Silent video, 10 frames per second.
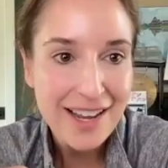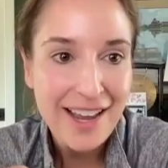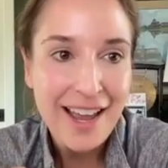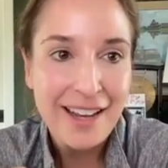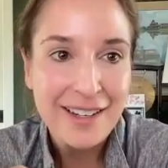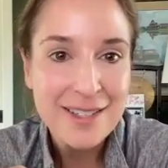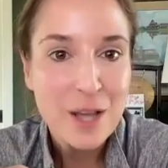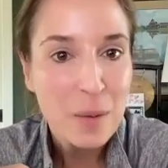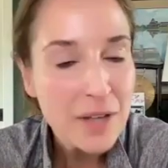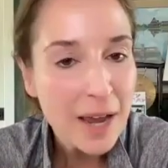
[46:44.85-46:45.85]
And
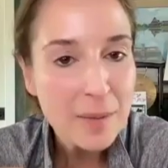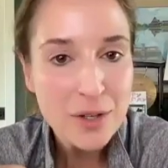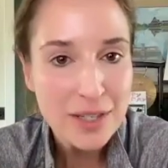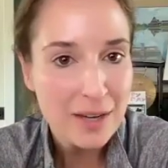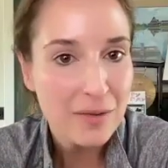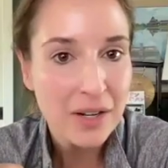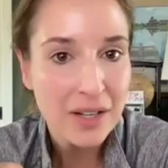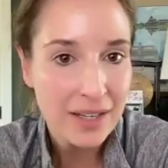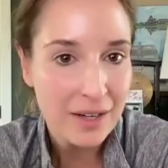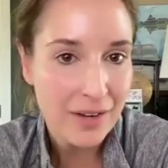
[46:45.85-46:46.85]
sometimes just even
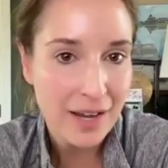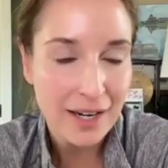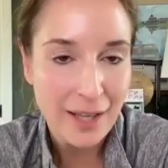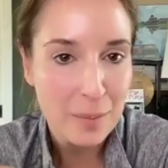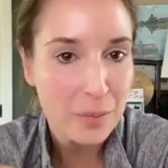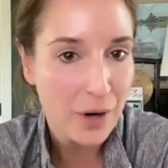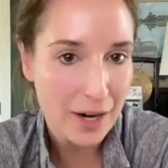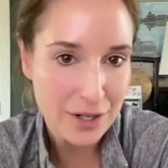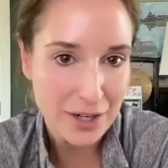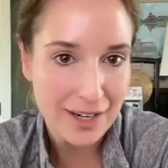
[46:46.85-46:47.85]
alleviating that
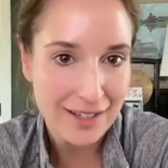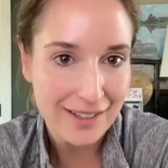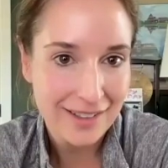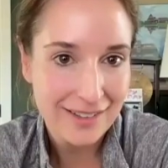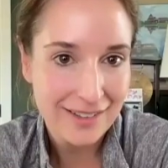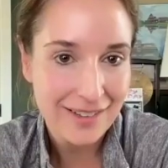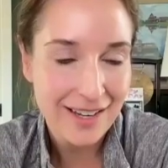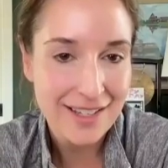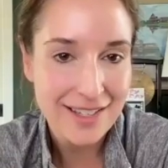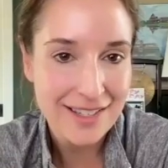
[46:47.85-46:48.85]
pressure
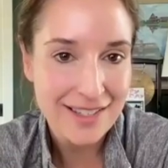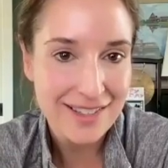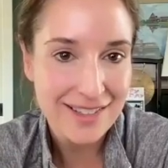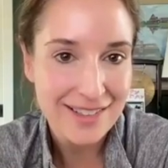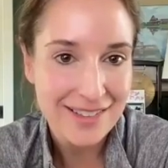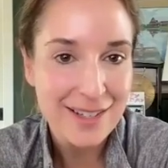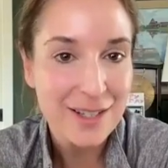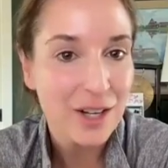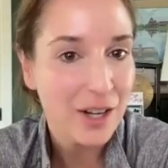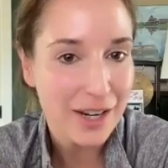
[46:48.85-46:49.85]
is a
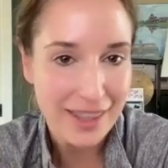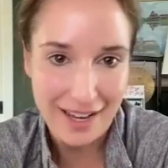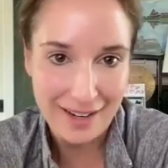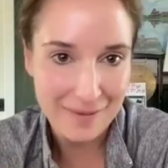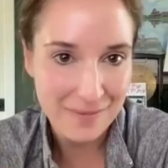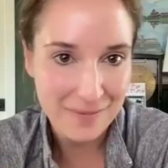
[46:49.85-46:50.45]
good thing.